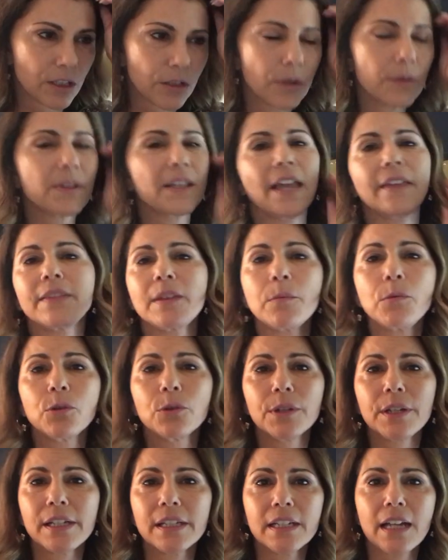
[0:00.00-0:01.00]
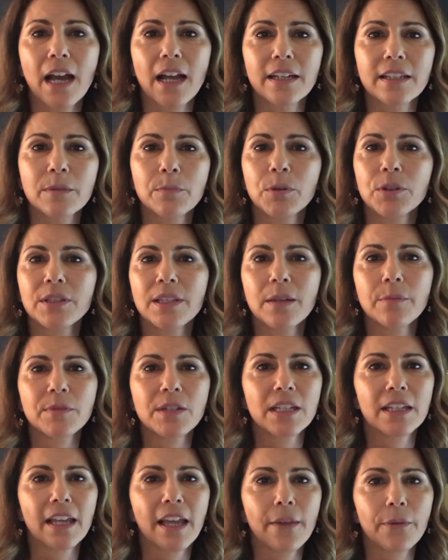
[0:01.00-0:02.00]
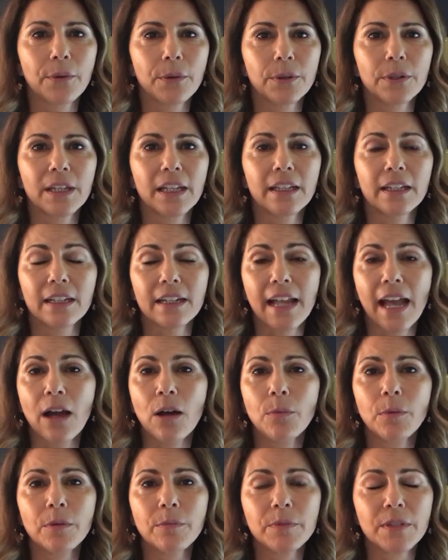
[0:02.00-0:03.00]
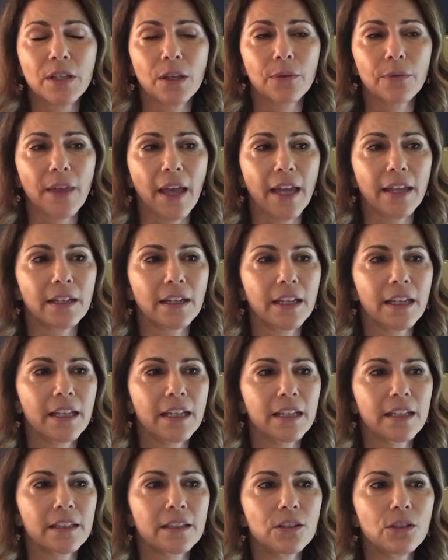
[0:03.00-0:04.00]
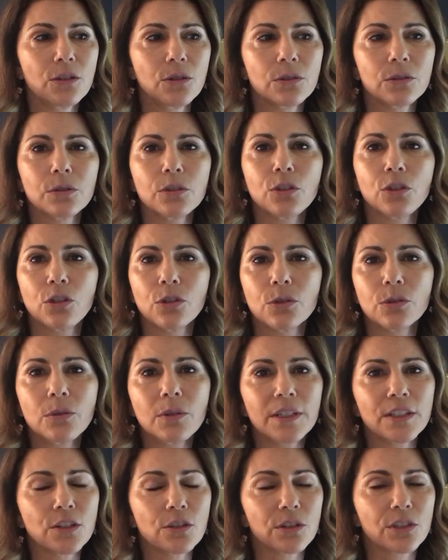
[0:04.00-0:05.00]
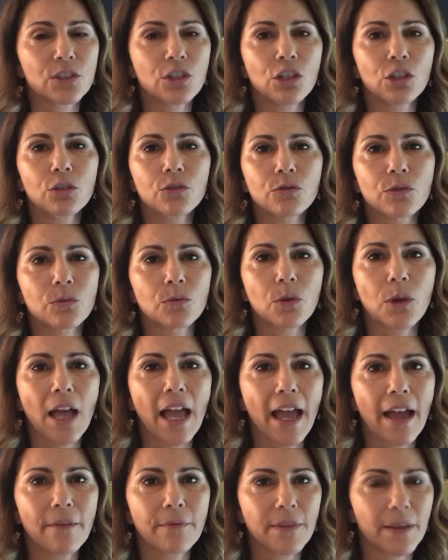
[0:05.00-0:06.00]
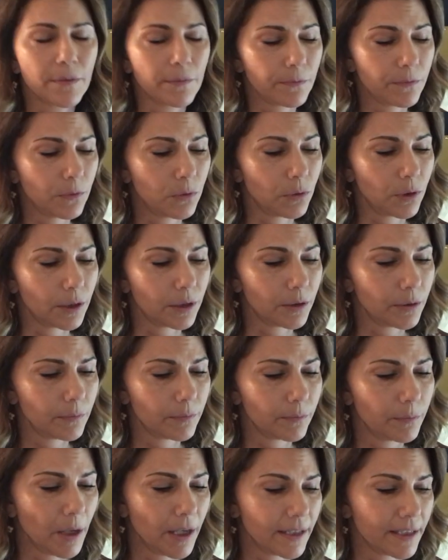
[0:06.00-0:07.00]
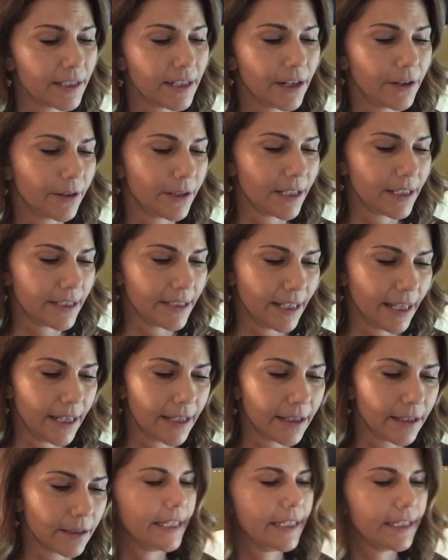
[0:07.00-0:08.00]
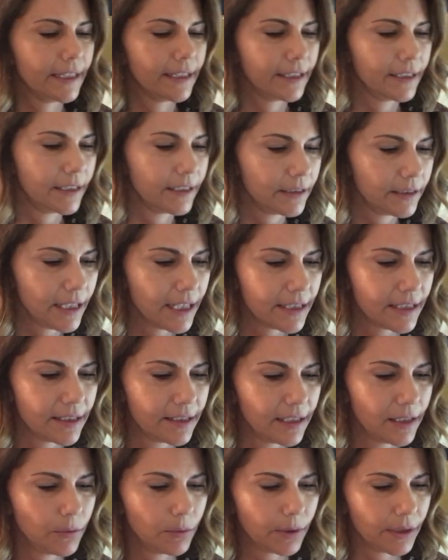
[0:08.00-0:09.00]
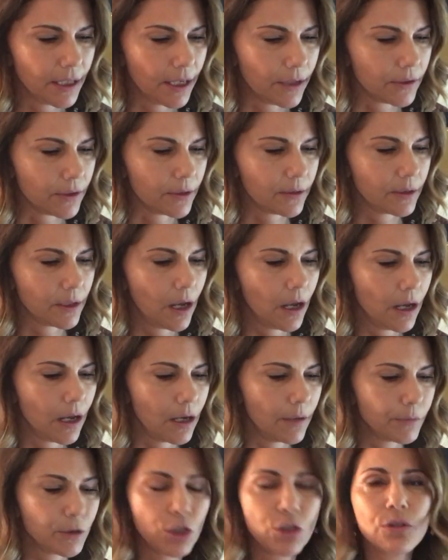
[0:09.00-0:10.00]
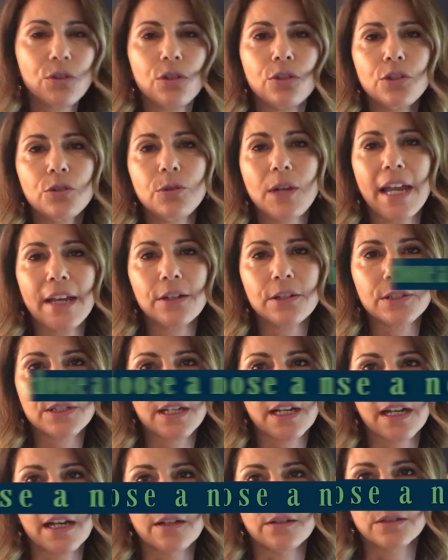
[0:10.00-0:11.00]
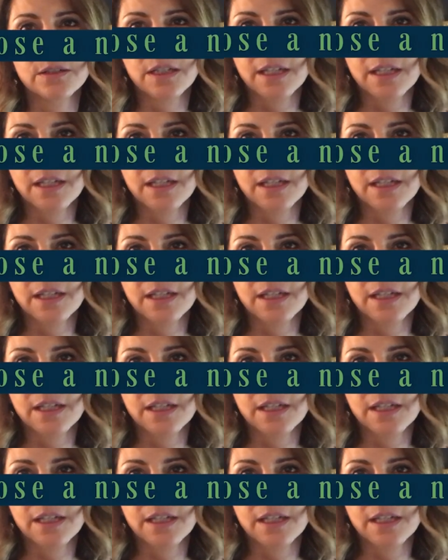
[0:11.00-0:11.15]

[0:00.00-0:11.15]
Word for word: know, get them organized, put them together in an album so that you and your children will have them for posterity's sake. Let's see what else. Choose a new hairstyle.